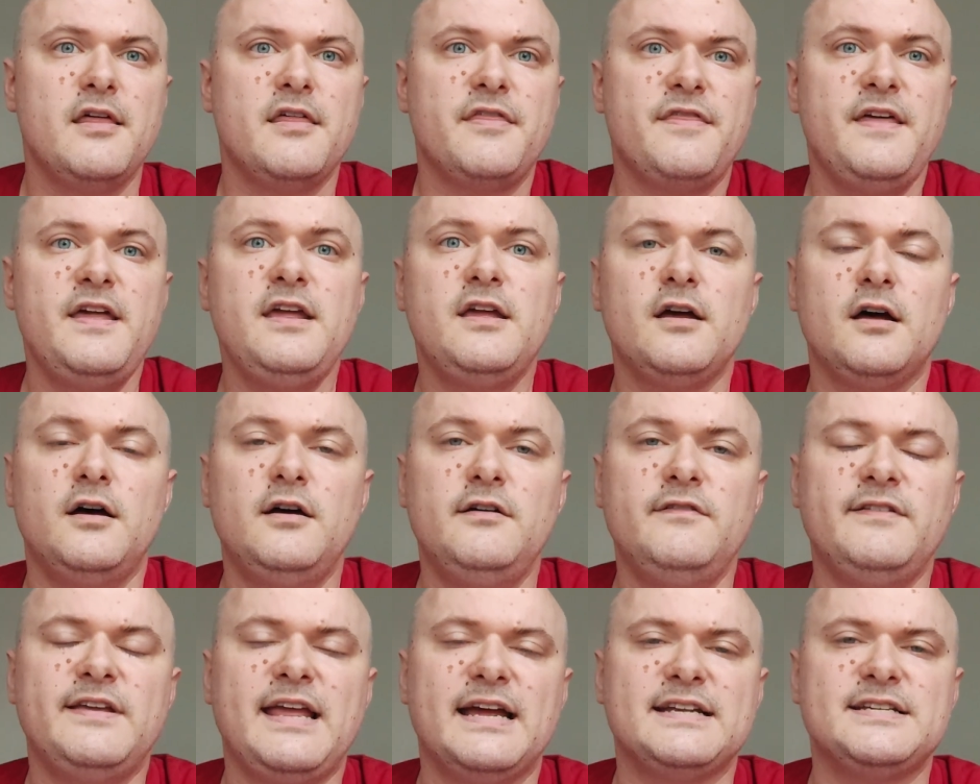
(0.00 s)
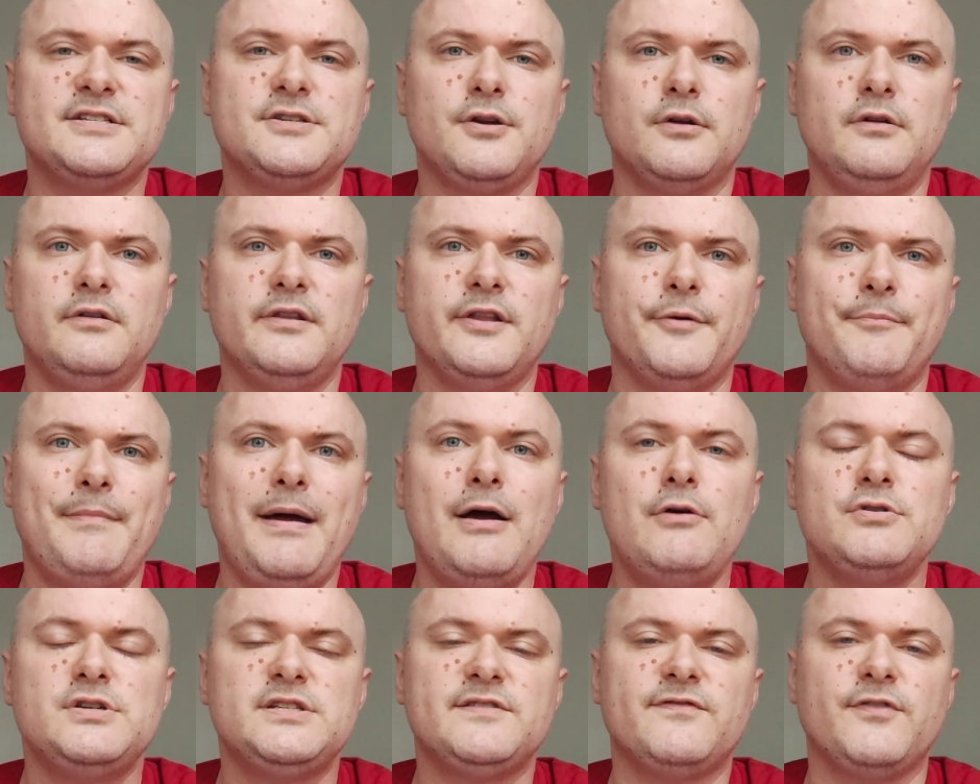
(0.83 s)
Think of Gaston the
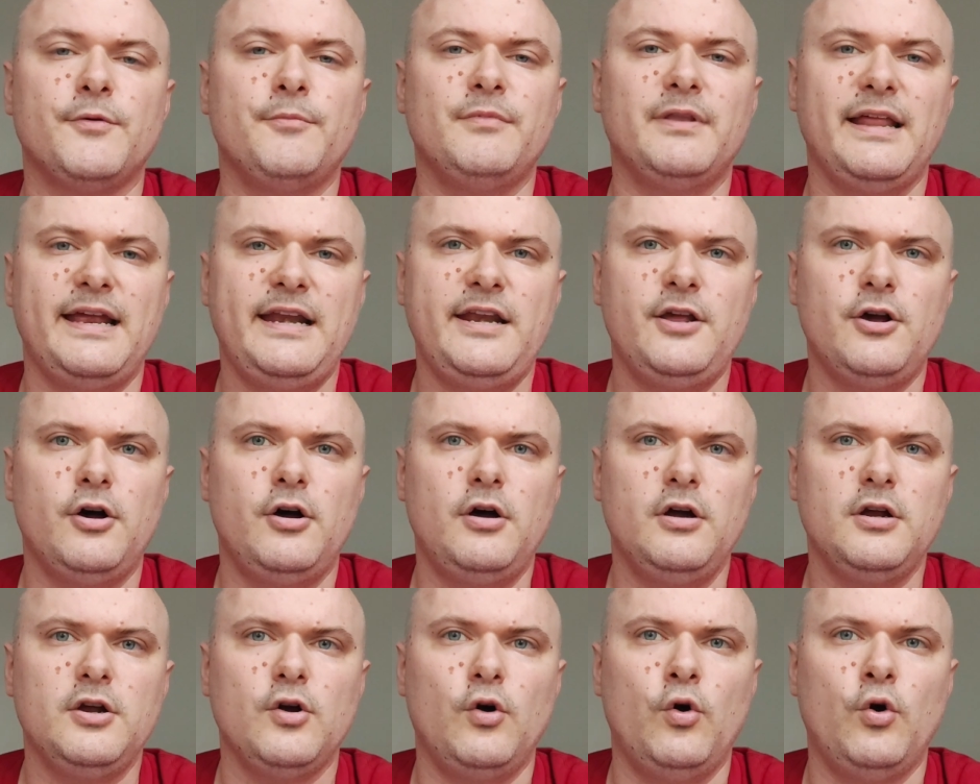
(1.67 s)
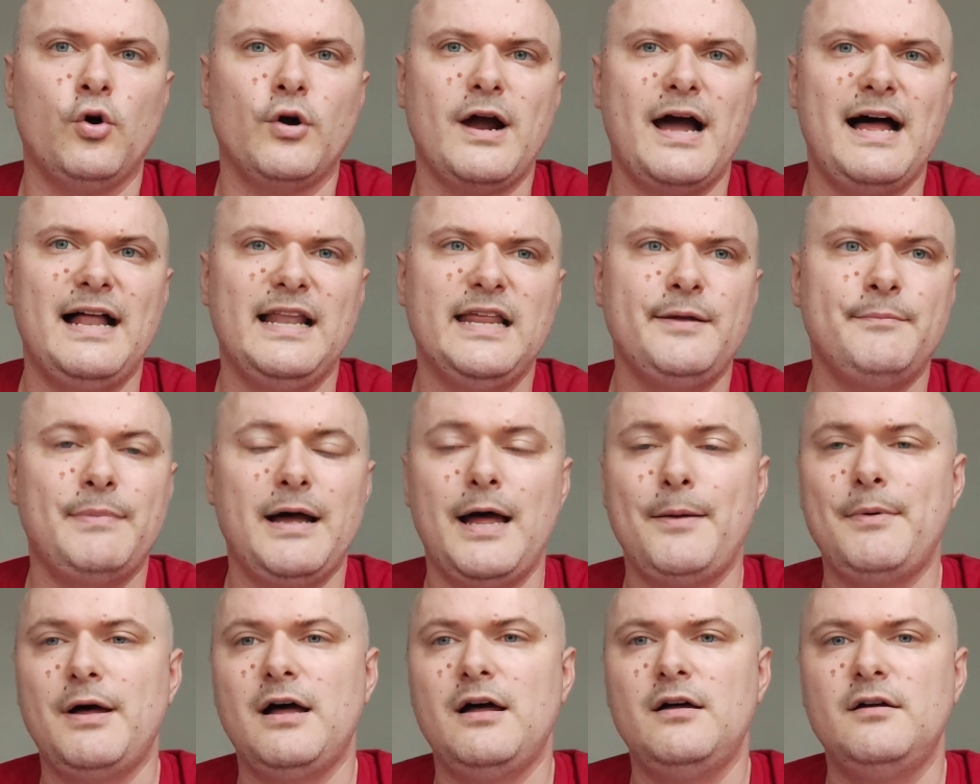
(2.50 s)
Mouse from Lady Hawk or Ali
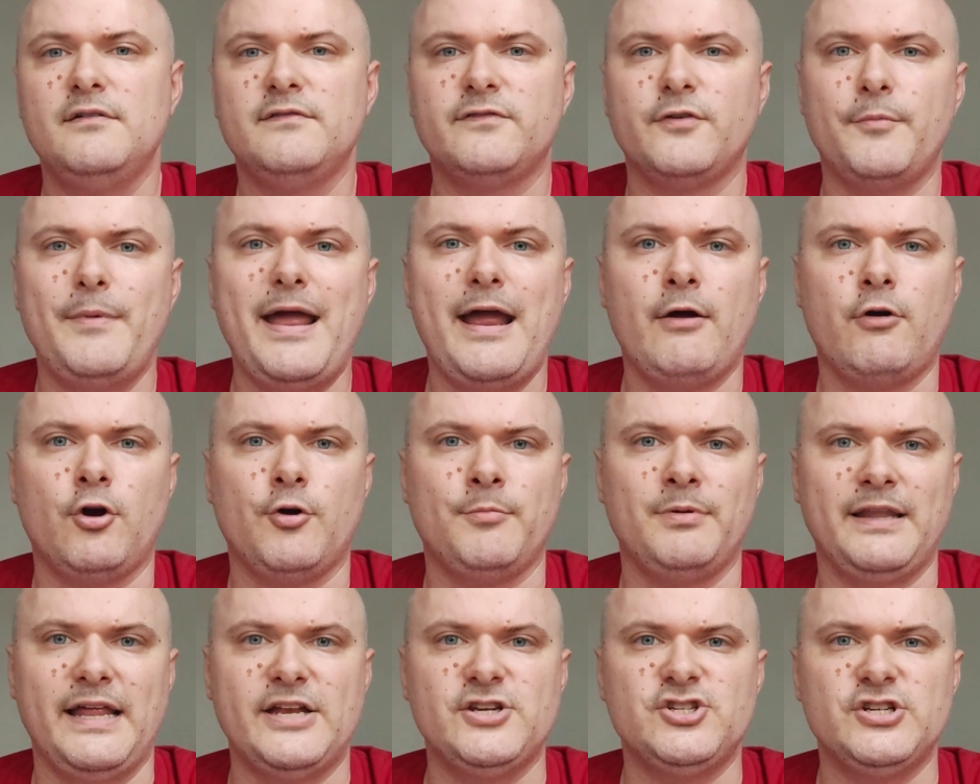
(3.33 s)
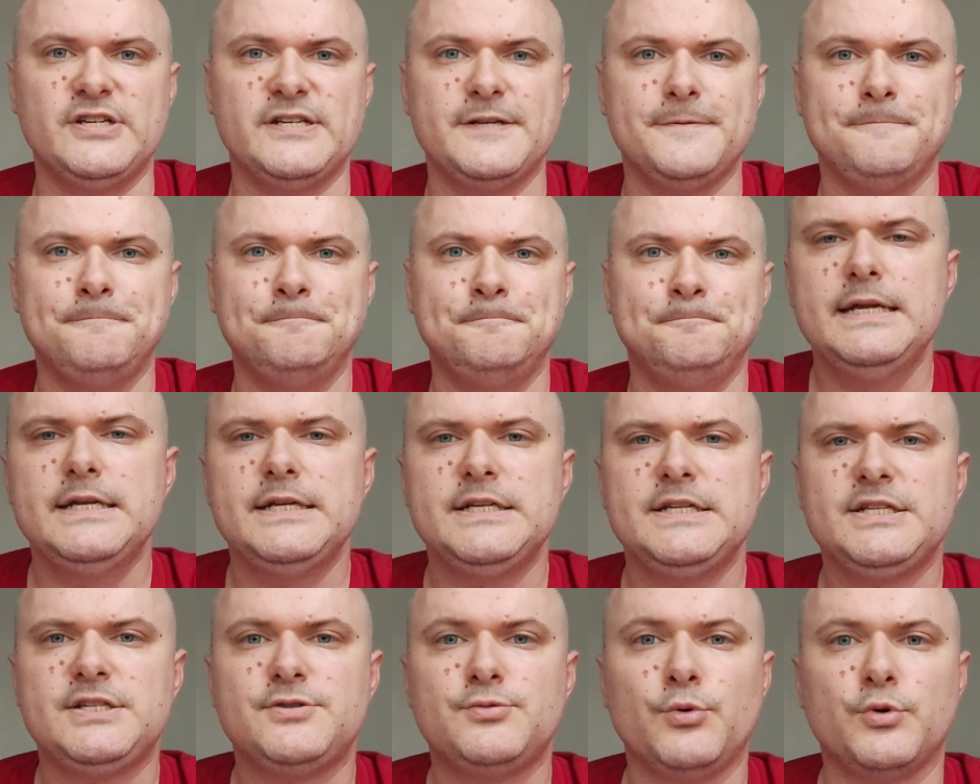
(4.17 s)
Baba from Arab legend.
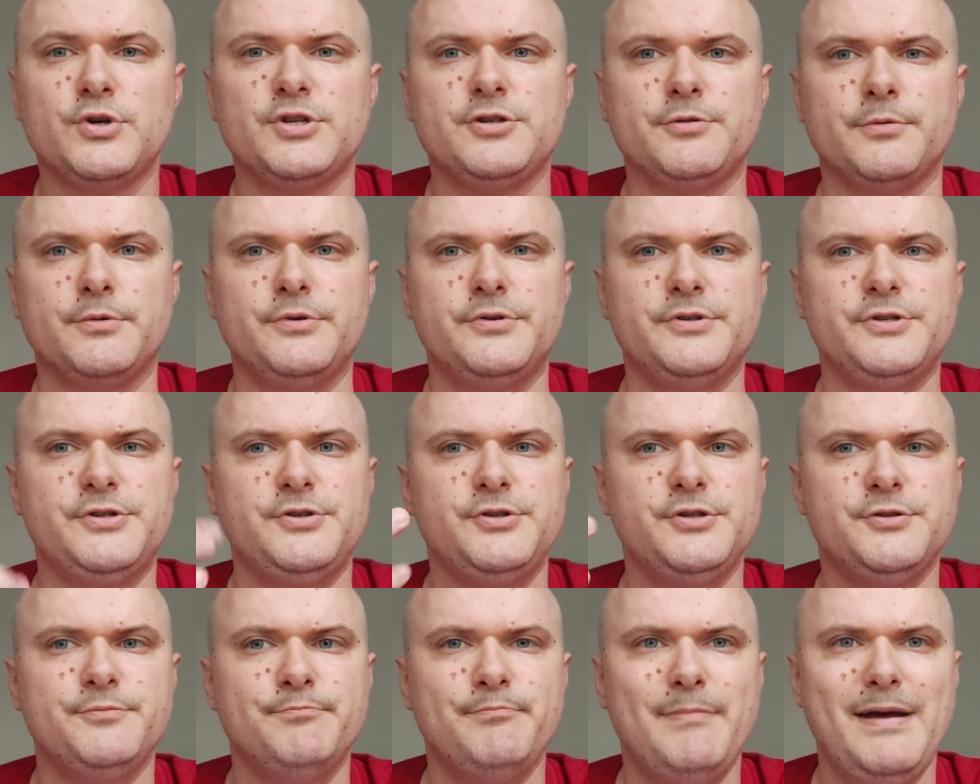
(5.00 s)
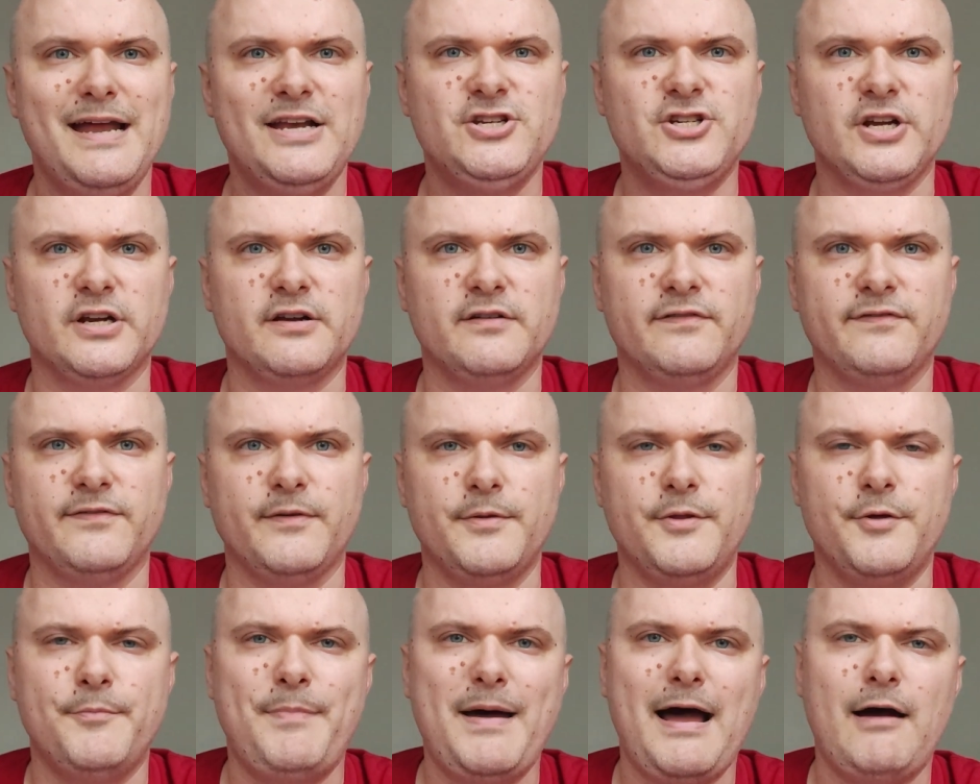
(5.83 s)
Sorcerers use magic
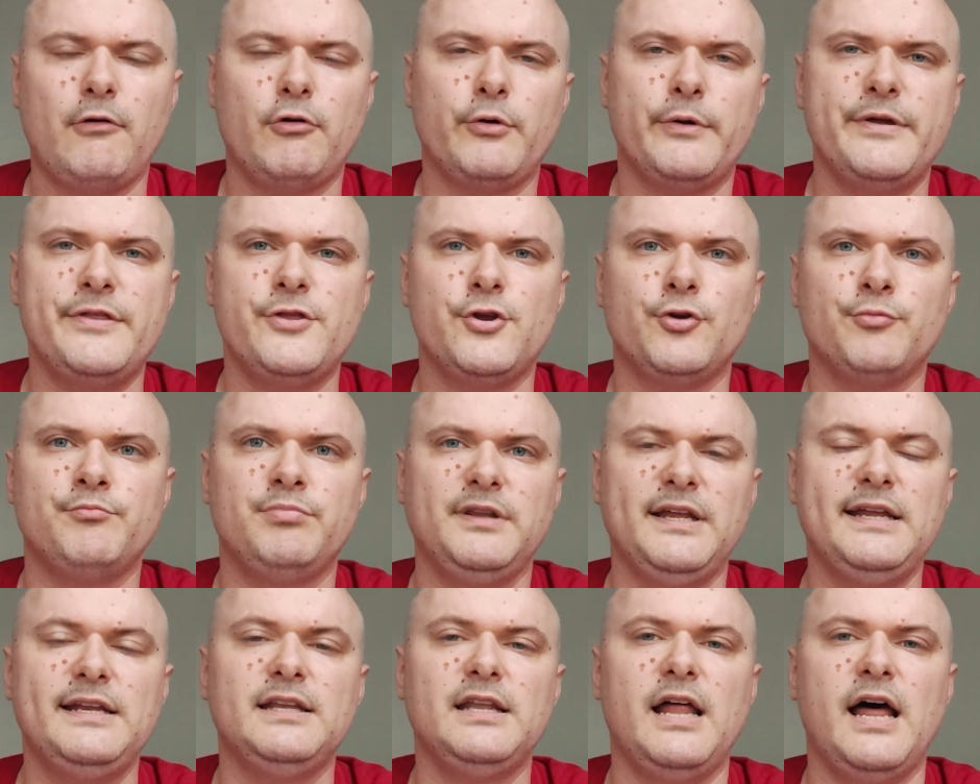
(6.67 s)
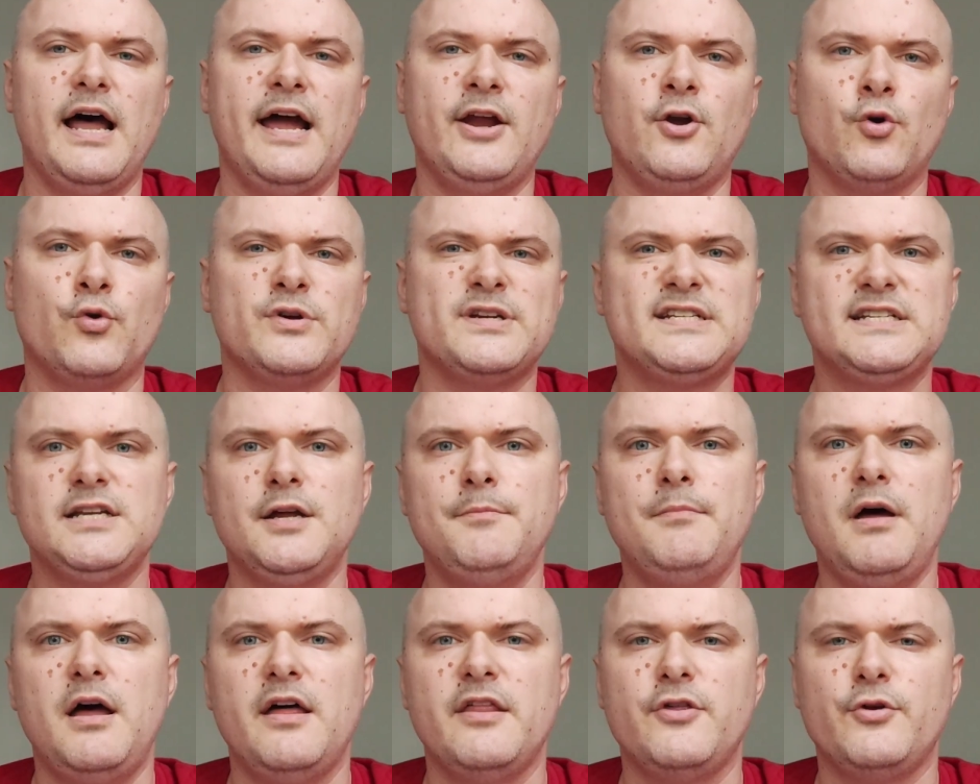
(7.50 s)
from the power in their bloodline or
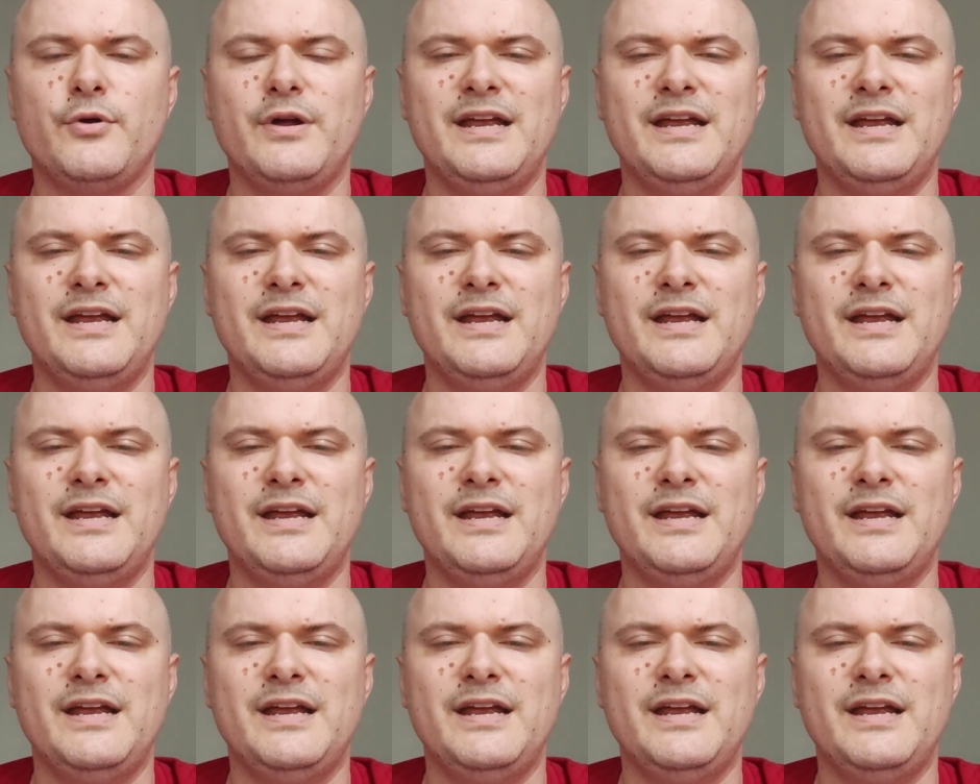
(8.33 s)
some other